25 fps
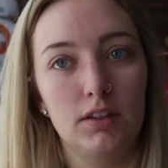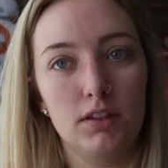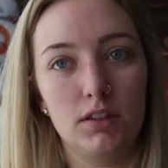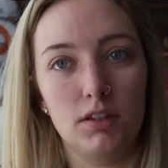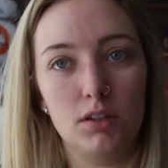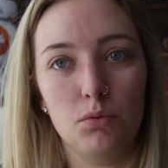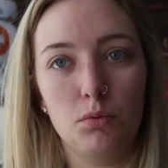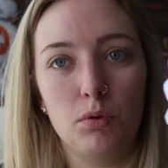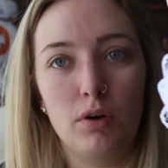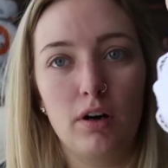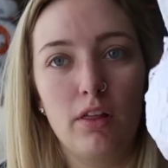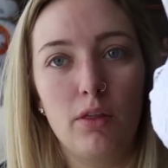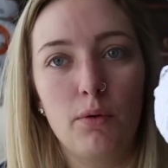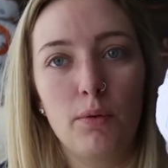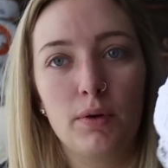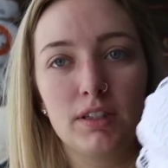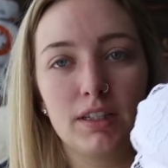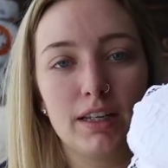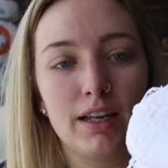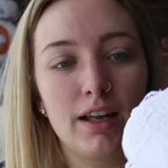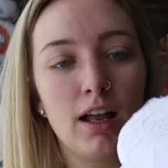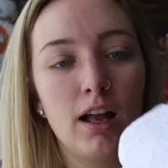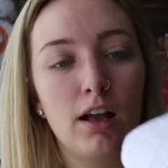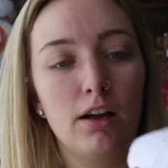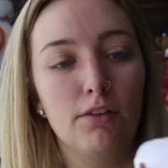This is one of the ones
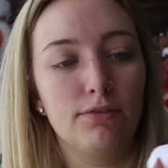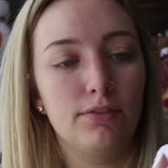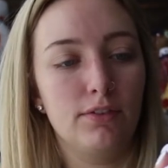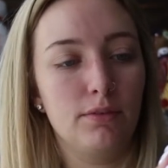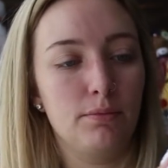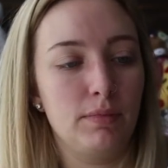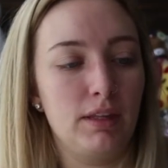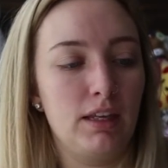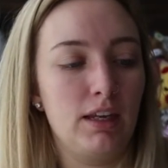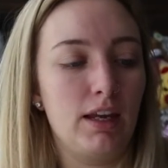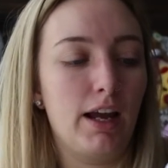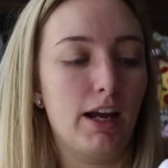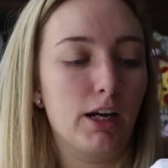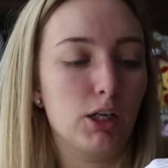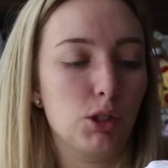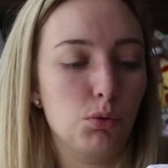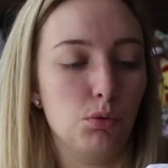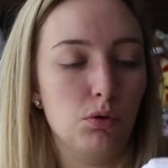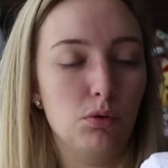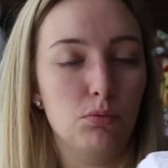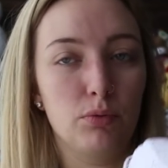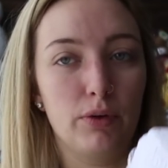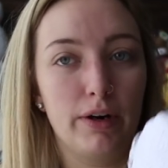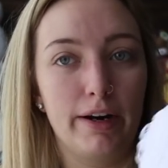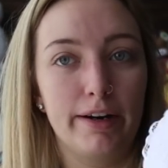I got from the
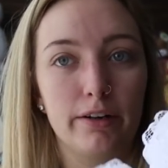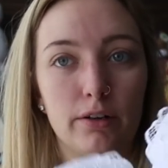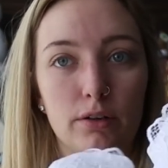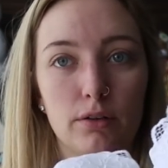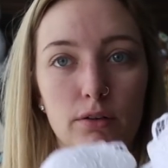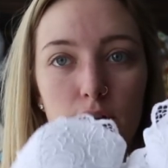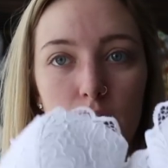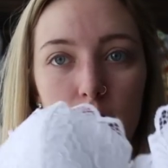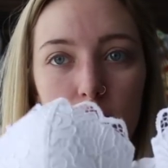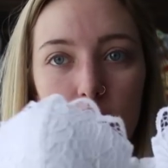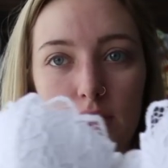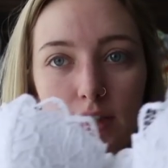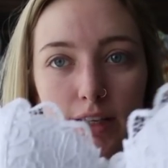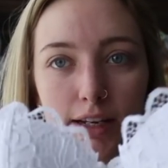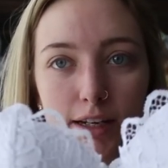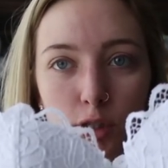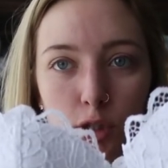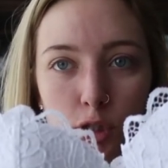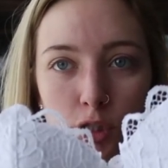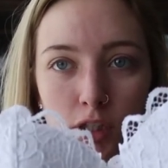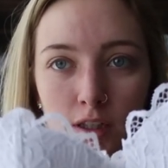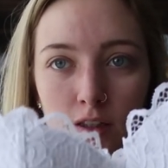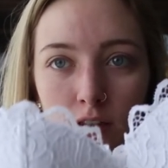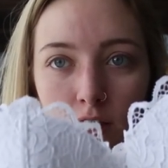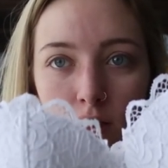actual bridal
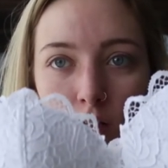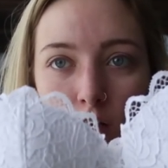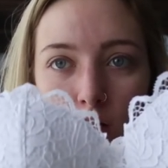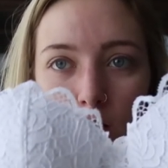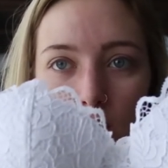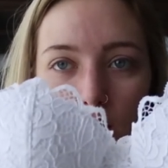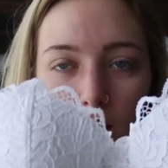section.